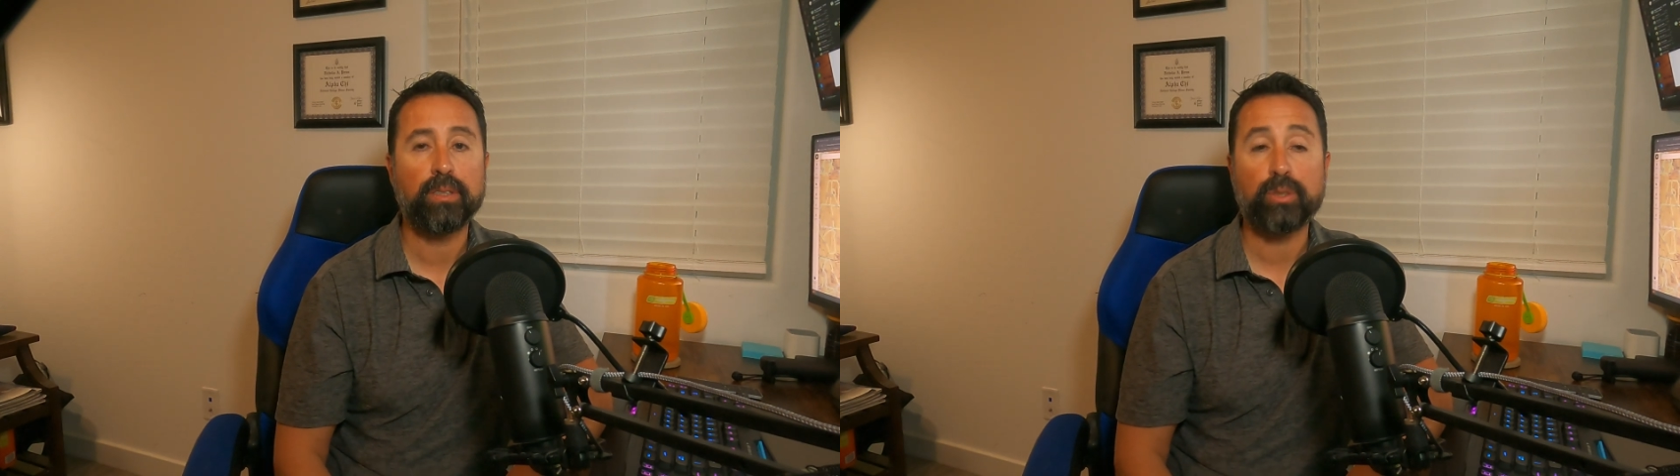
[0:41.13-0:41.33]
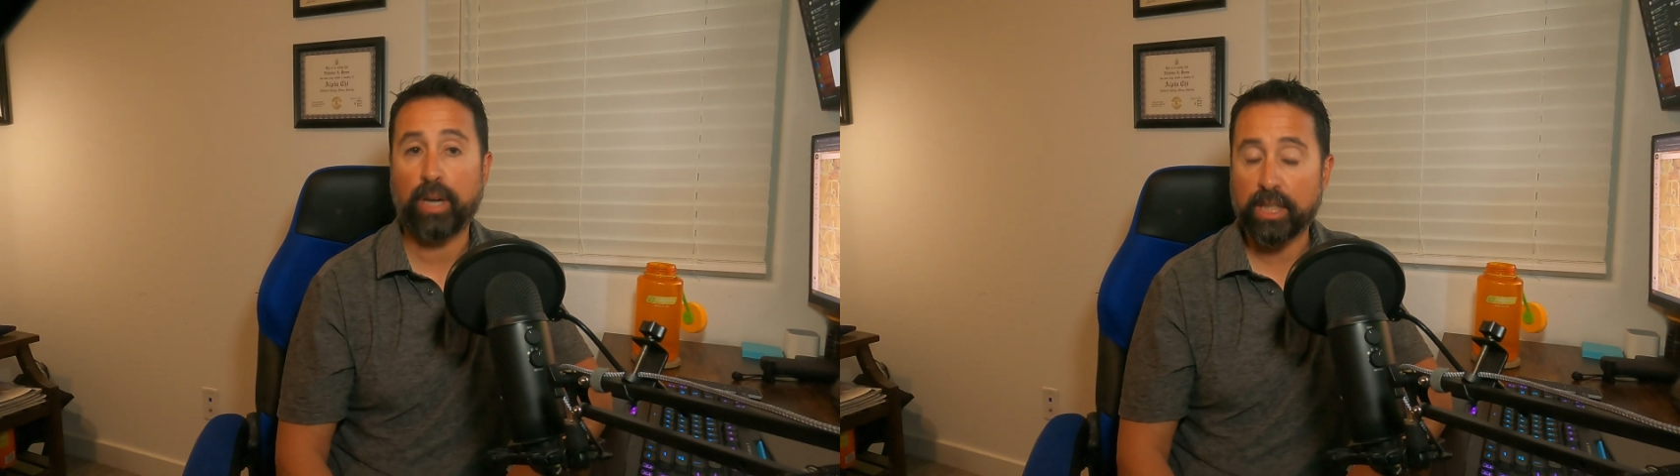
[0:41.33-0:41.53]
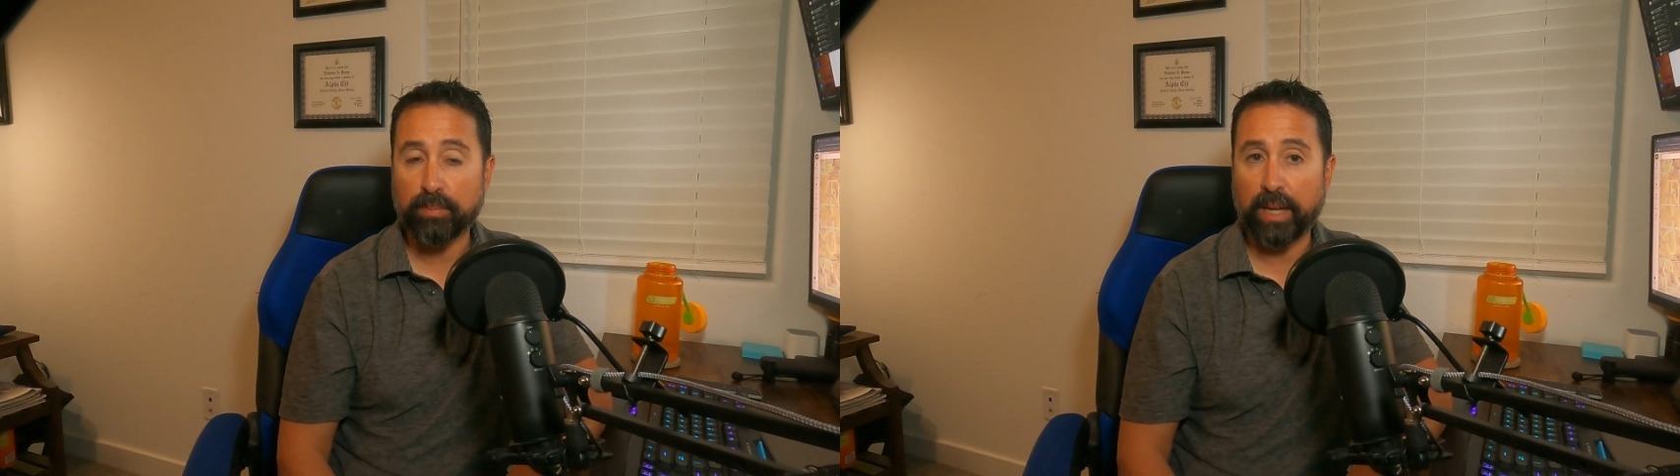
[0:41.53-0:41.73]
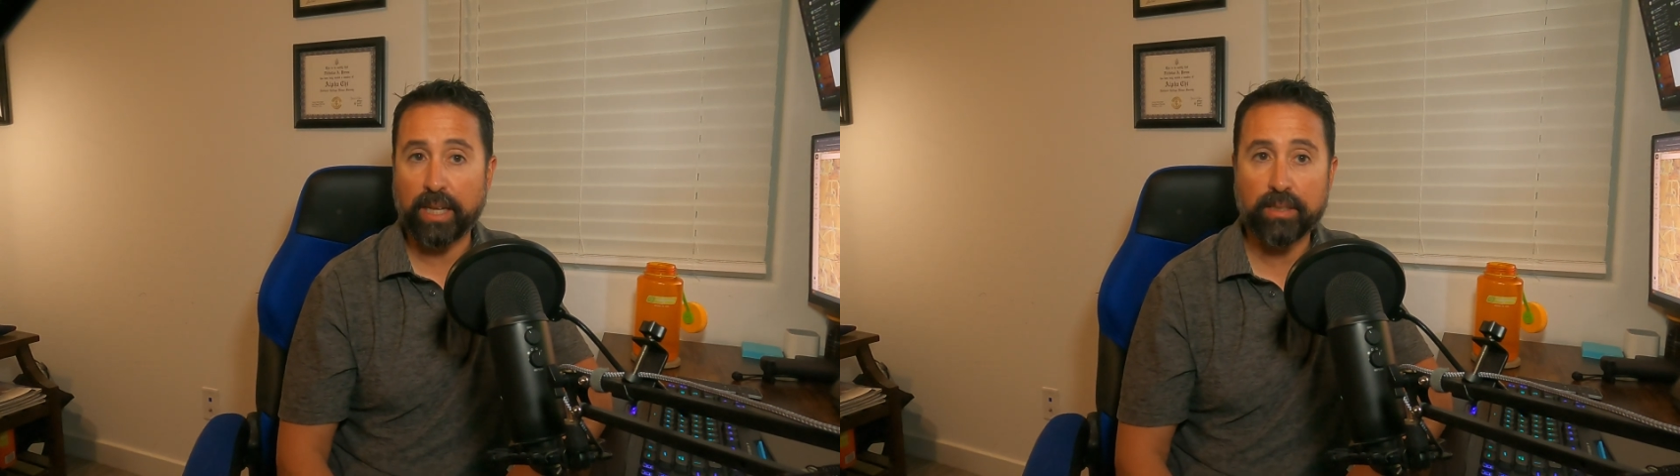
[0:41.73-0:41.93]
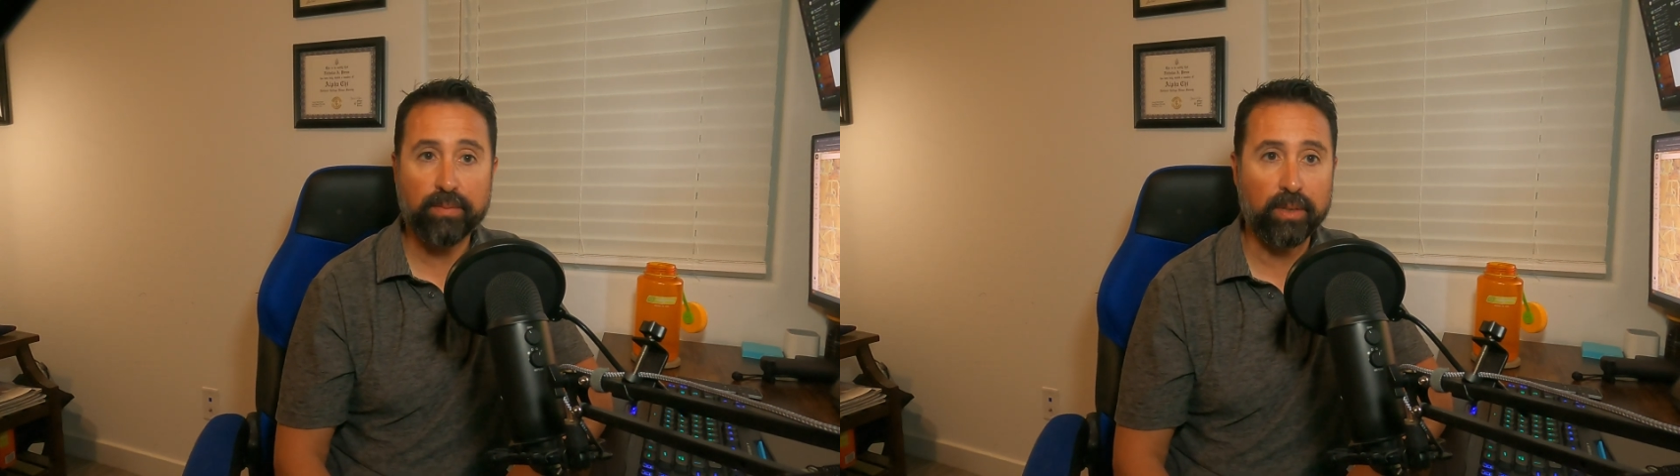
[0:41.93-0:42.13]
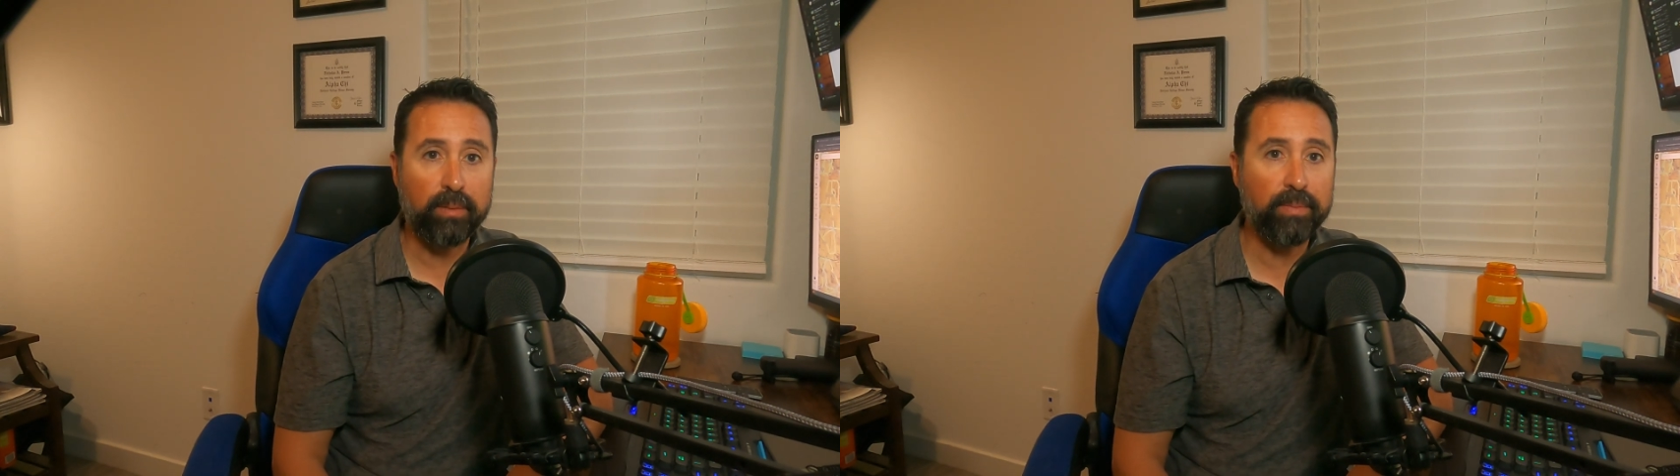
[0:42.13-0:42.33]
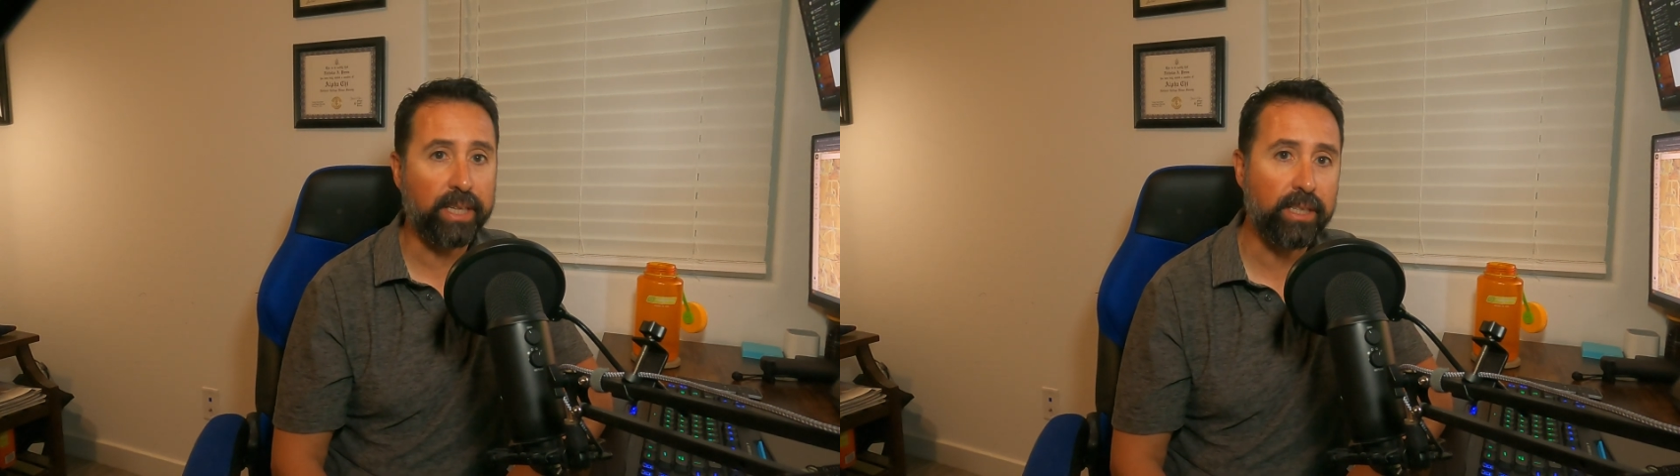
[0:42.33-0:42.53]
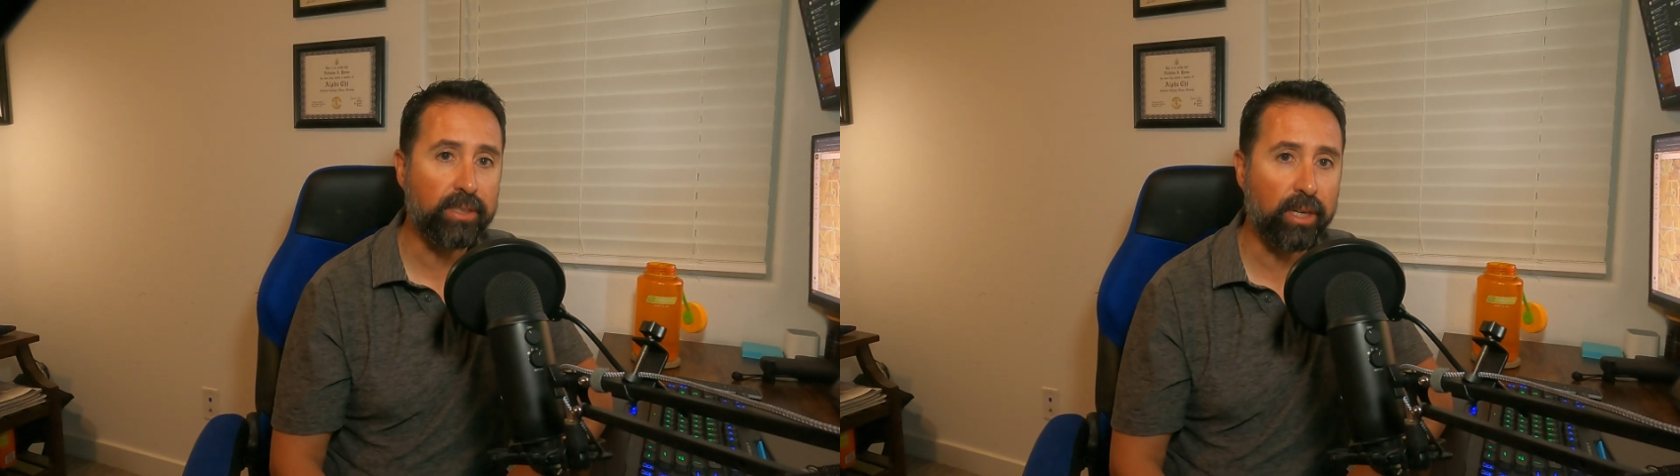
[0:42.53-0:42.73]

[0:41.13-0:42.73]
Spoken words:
transplants from the East